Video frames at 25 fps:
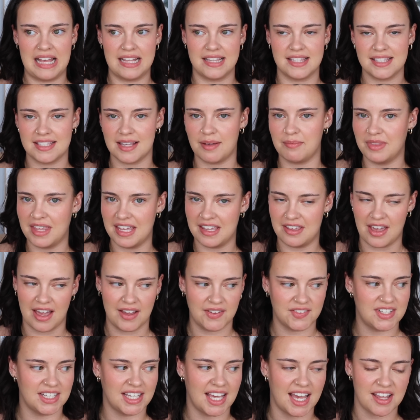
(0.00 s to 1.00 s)
It's something you
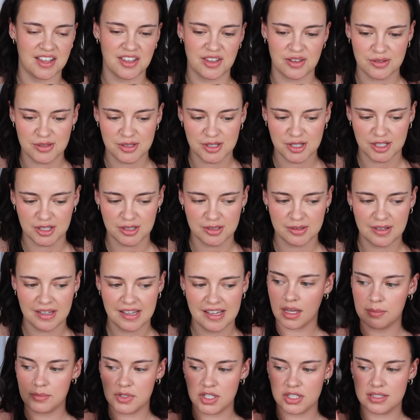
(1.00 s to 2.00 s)
have to get used to.
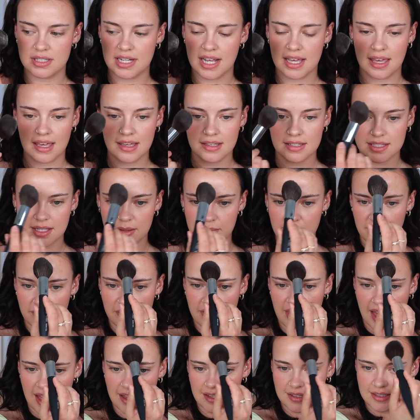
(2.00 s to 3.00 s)
I'm just taking some
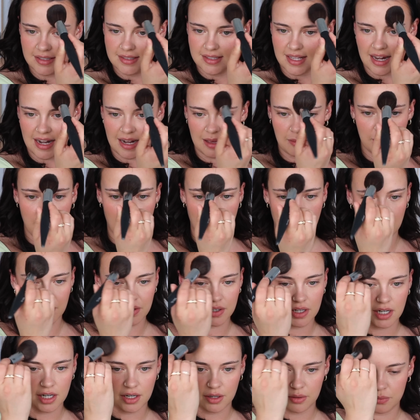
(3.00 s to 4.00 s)
of that setting
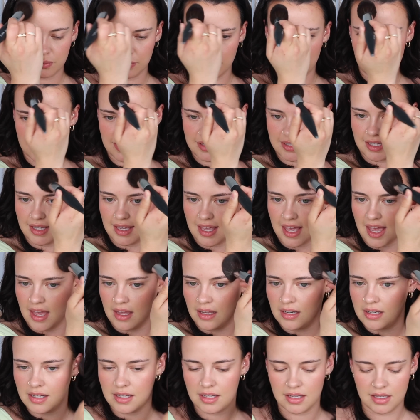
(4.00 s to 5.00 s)
powder once
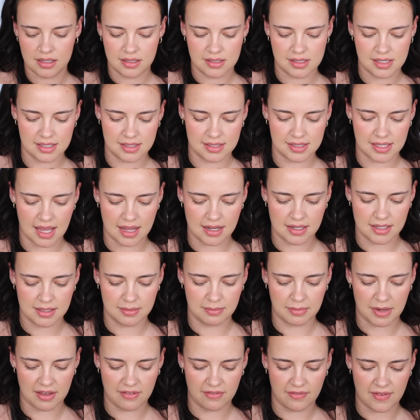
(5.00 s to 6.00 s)
again to set
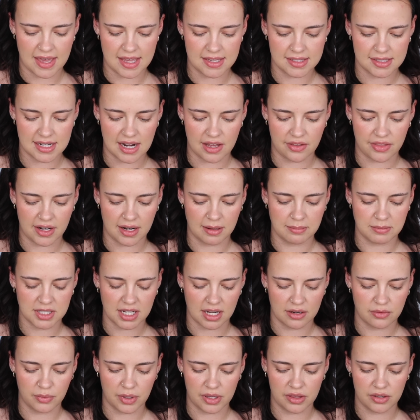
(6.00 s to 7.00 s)
my face now that I'm
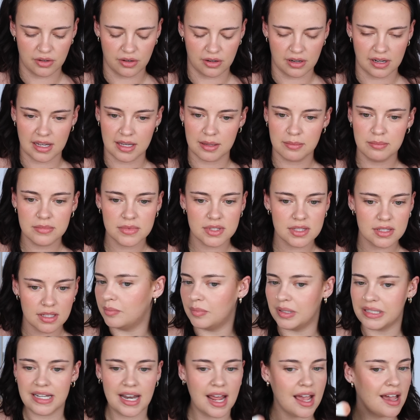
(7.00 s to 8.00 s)
done with creams.
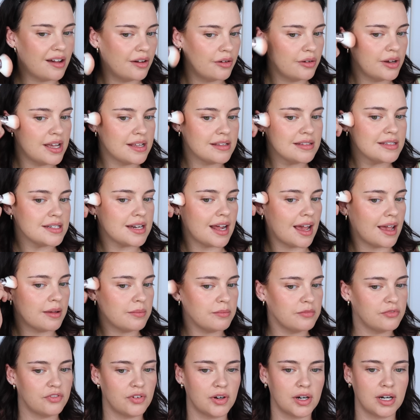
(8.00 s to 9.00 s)
But now it's
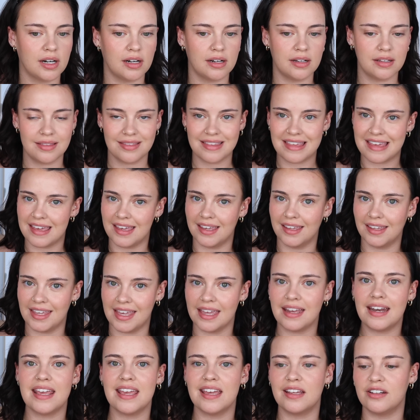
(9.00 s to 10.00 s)
time for the
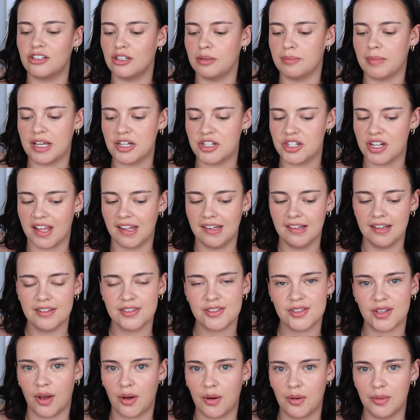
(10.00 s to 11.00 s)
kitty intermission,
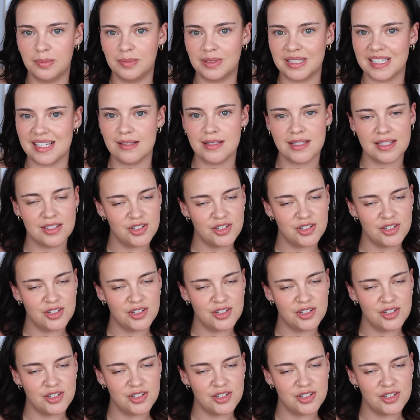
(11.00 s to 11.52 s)
so please